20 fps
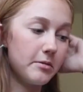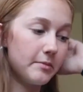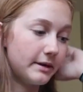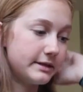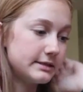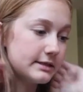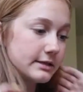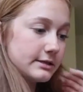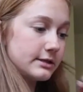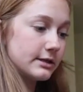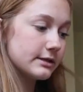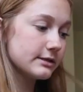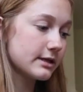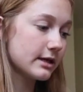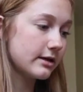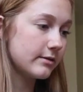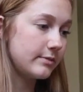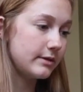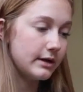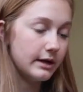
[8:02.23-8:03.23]
but my sister's
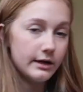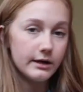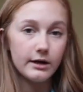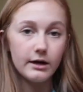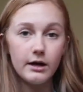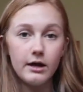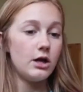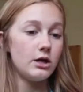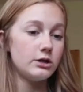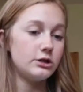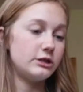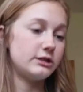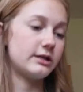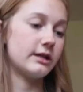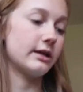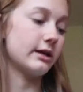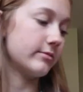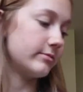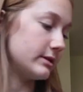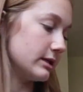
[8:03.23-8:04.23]
gonna be here. She's
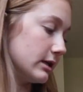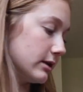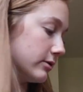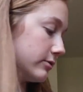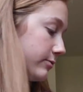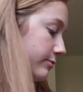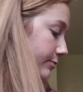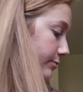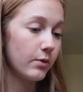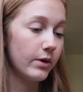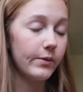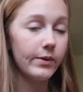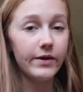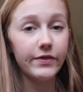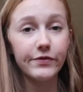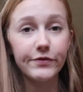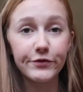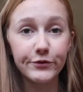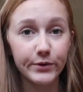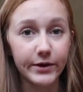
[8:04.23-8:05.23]
gonna come down. We
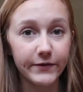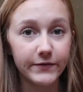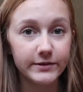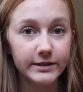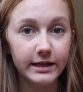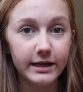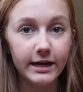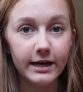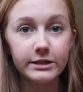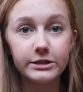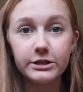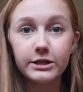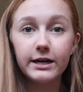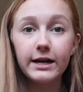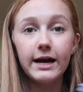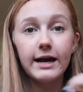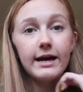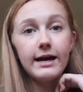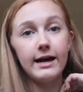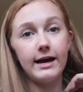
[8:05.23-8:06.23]
went thrifting
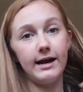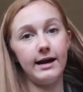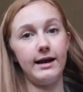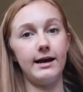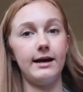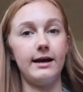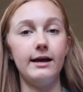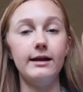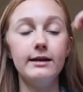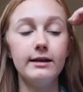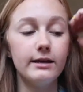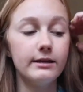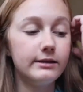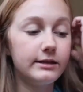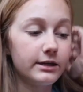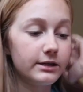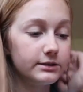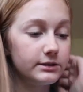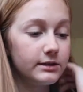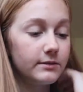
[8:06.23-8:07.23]
yesterday, and
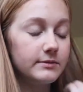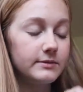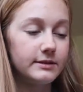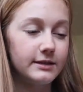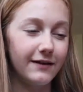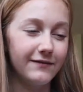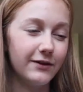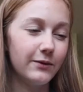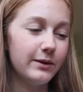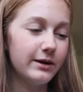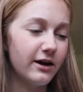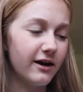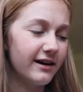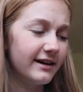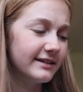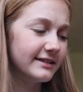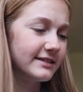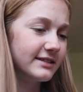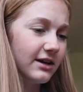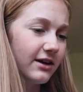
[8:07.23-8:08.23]
there's some stuff that we
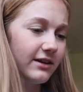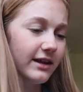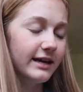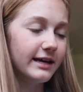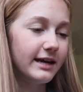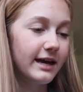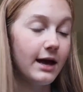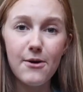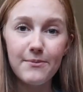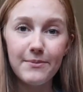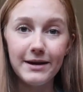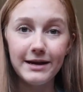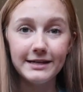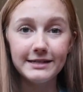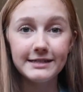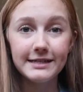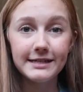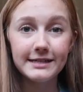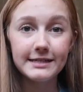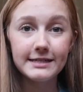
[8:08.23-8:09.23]
got. It's not like
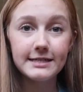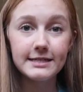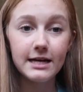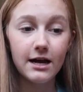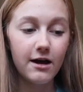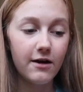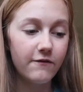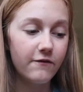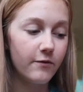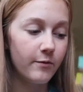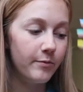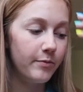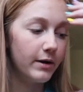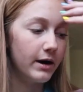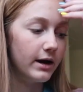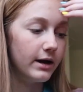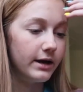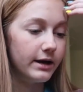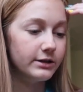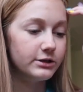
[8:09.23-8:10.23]
amazing stuff,
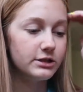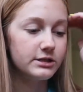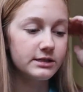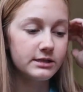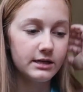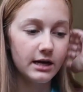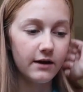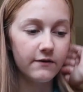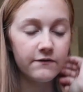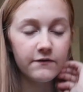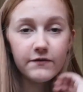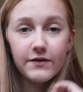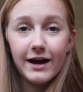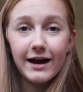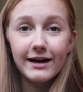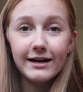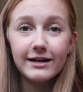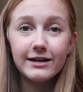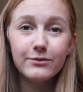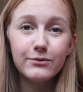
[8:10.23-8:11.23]
but it's just stuff
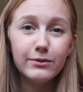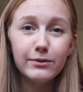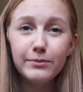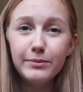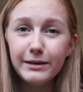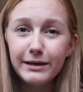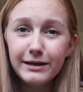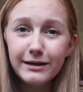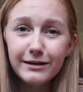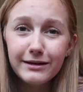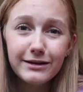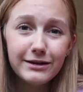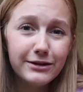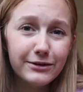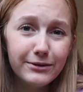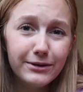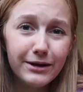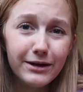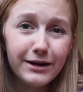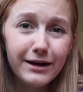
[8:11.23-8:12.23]
that would be
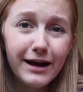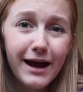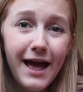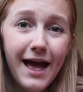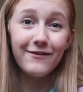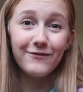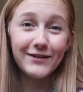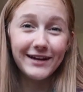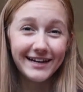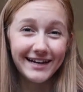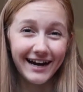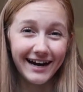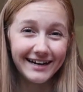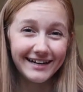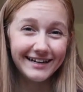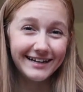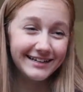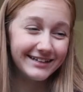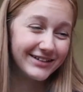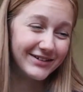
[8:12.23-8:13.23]
cuter if we cut
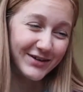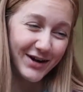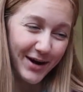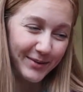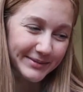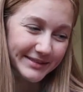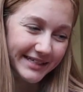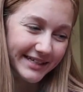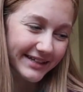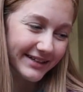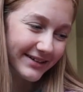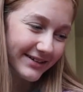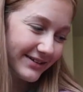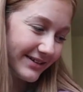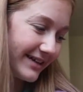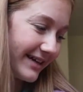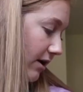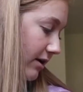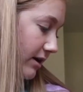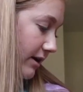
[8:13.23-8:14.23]
it and cropped it a
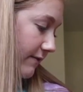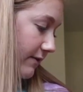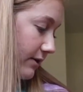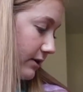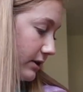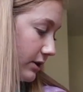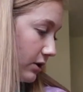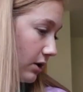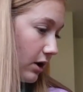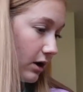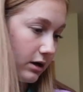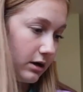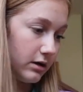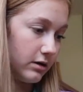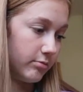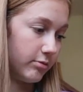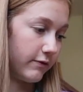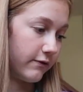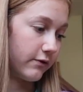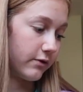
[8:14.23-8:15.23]
little. I'll give you a little
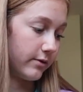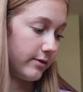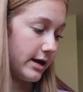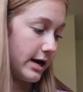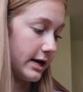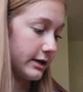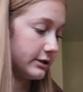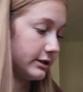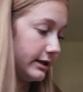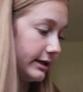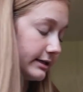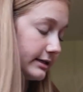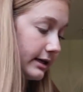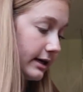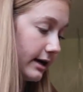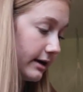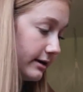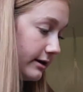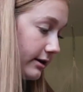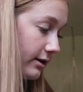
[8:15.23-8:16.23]
haul before we actually get to
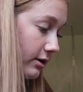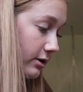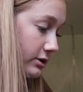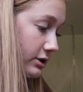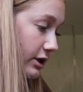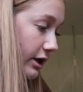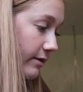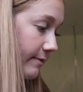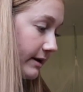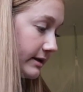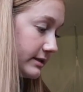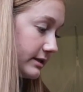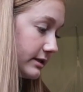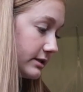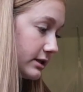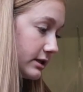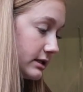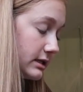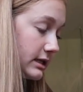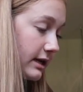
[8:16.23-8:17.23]
cutting. I'll show you my
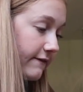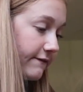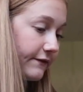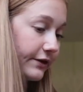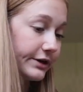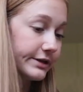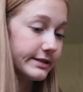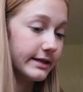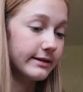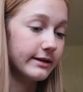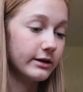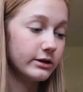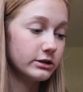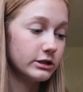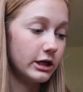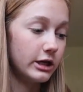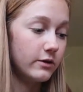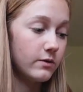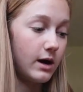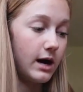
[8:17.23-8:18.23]
sister's stuff first, and then I'll
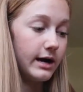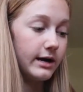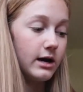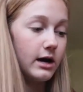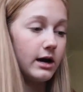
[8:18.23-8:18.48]
show you what I